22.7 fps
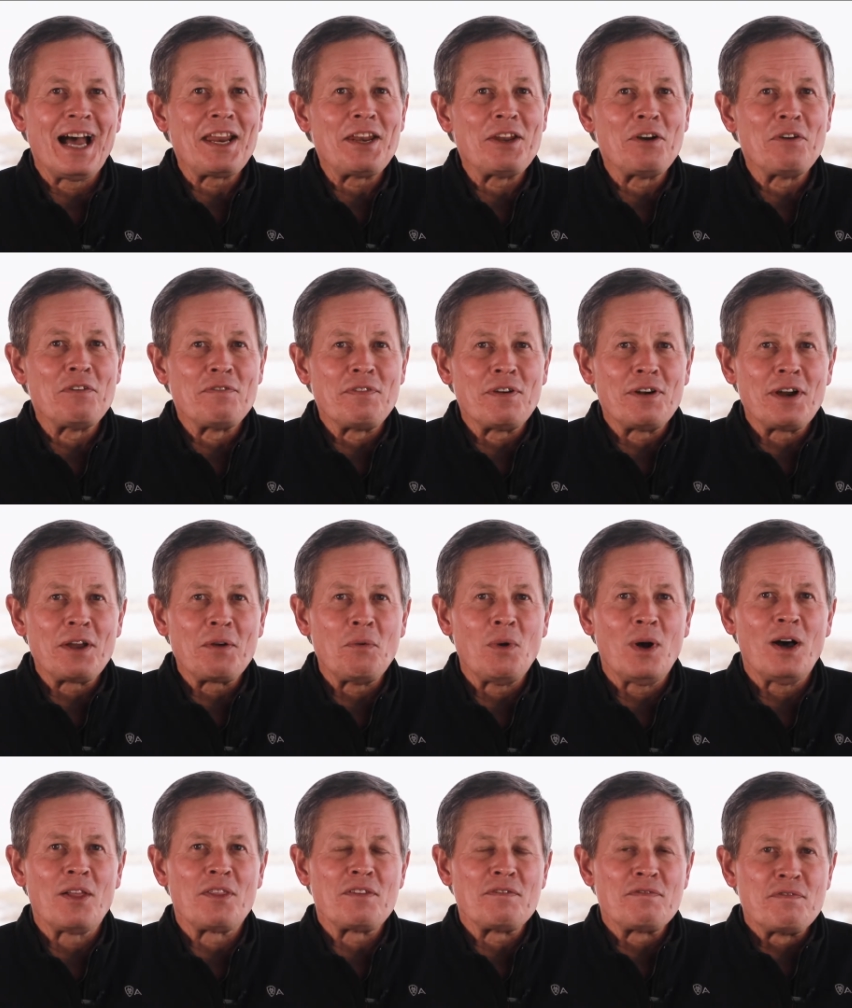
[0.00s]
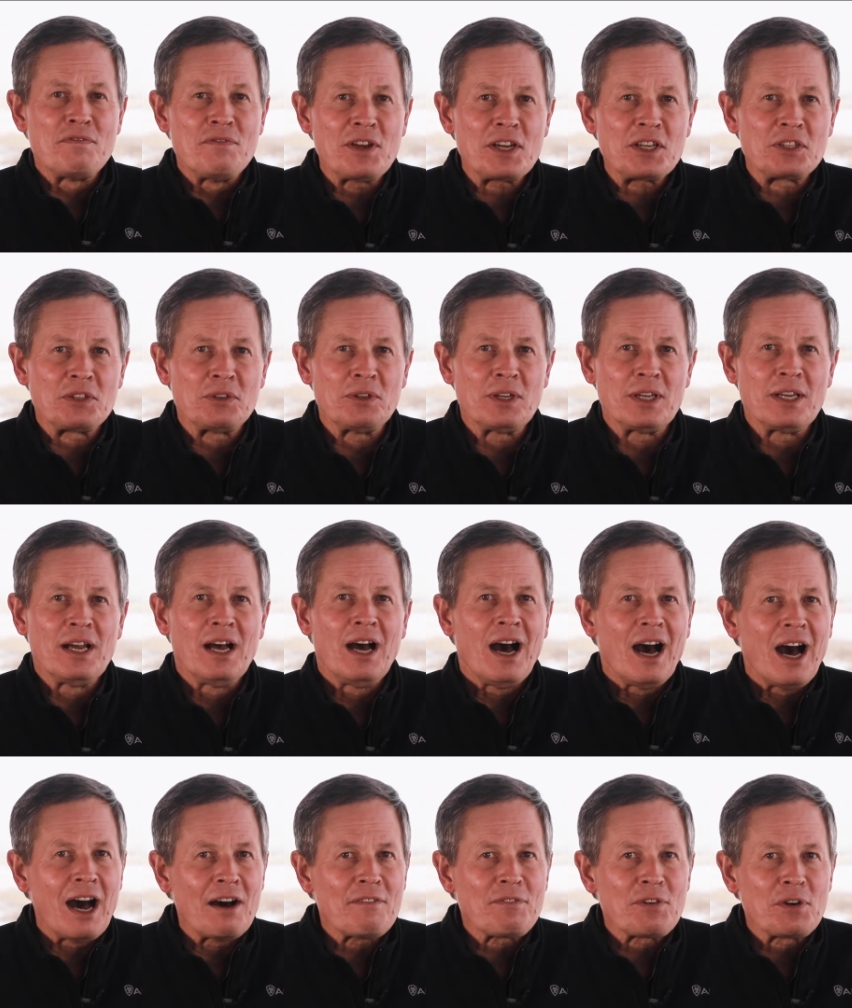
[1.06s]
I know very well that victory
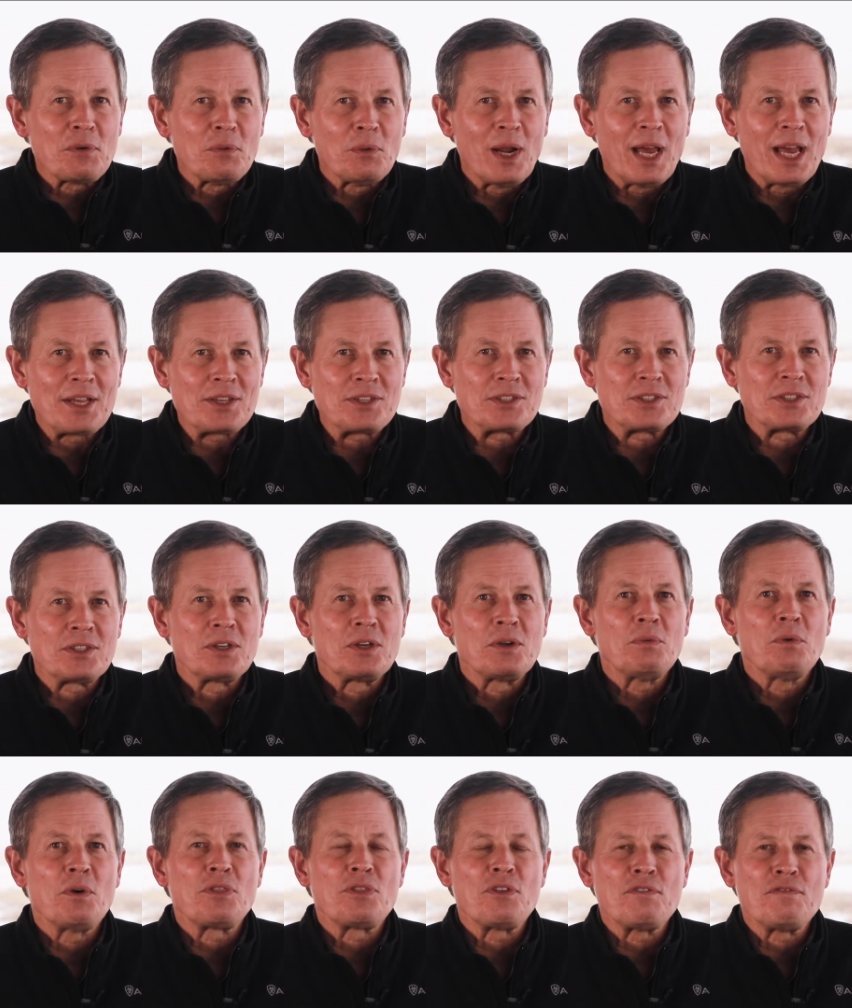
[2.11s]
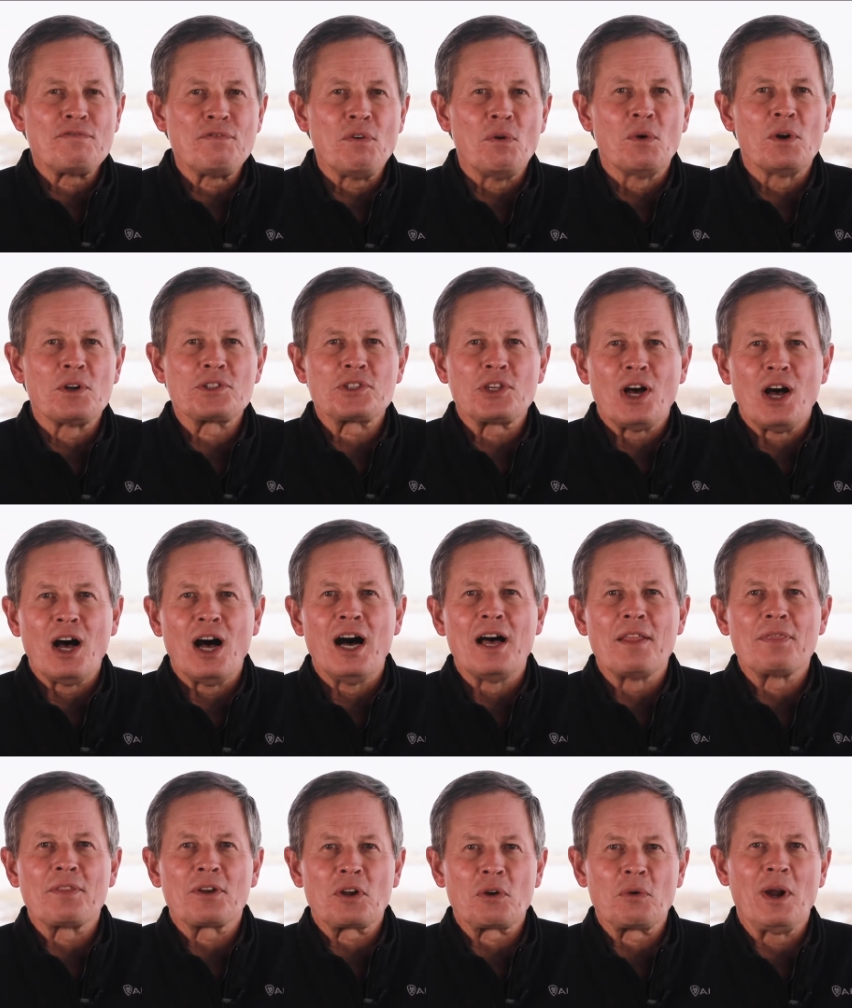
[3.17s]
often rests with the force
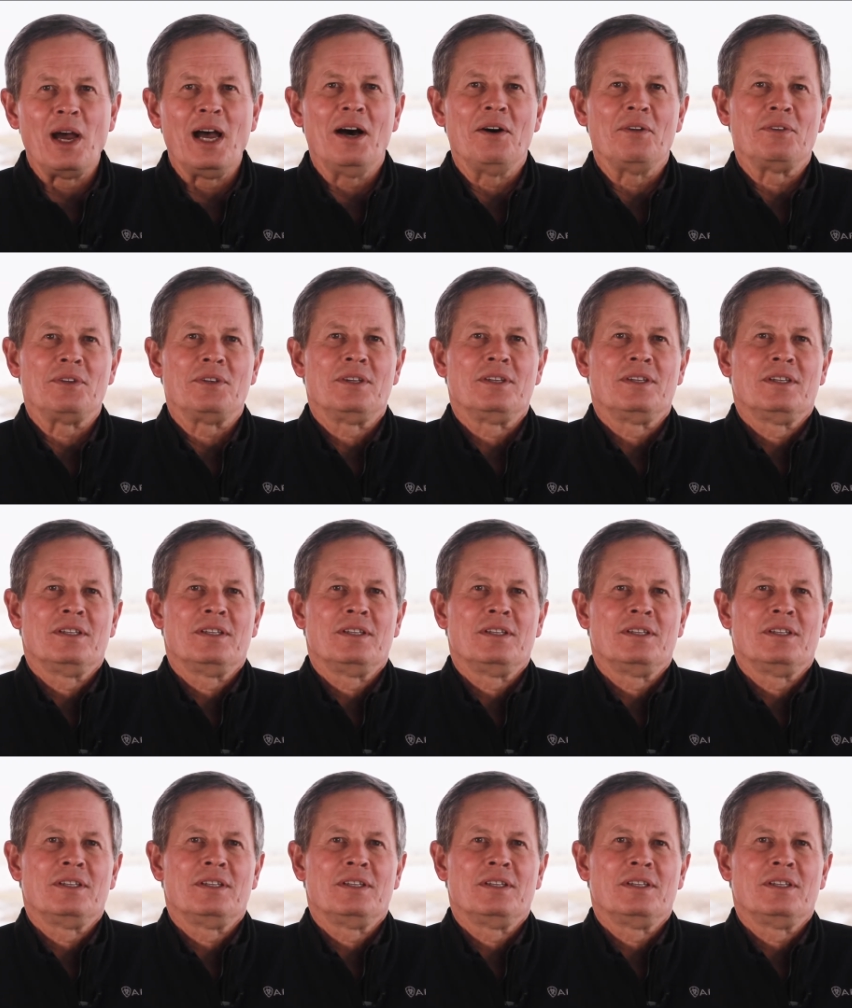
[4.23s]
on the ground.